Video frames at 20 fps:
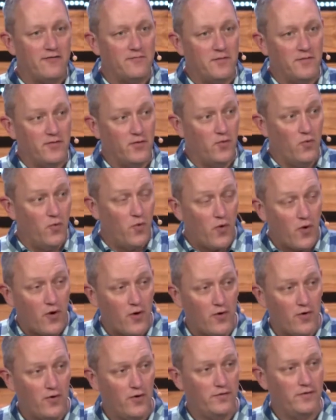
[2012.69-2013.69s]
but the
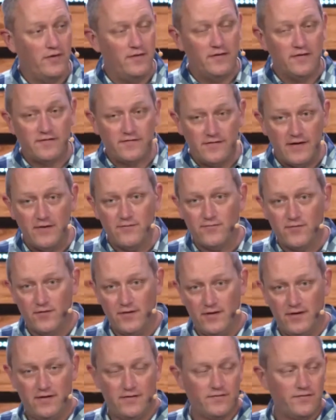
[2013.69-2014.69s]
world, and the
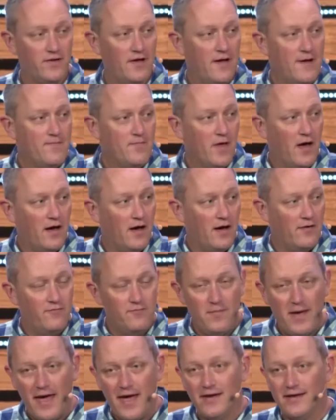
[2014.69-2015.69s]
sinfulness of
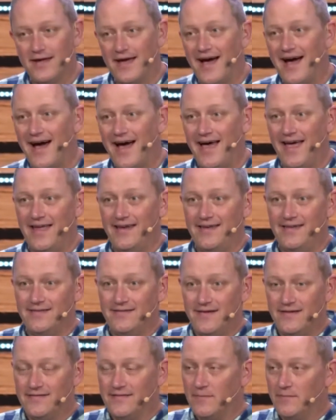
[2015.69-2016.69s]
mankind
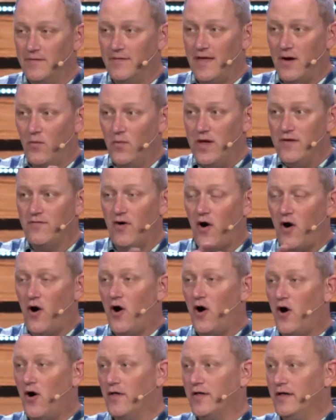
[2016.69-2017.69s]
is something that we've
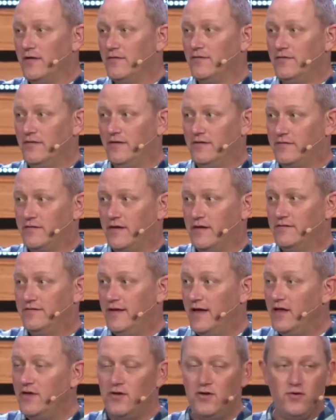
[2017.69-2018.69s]
all, it's
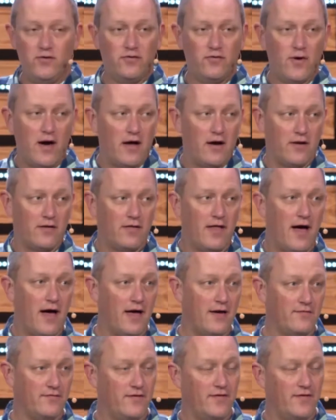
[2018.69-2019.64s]
continued throughout our life.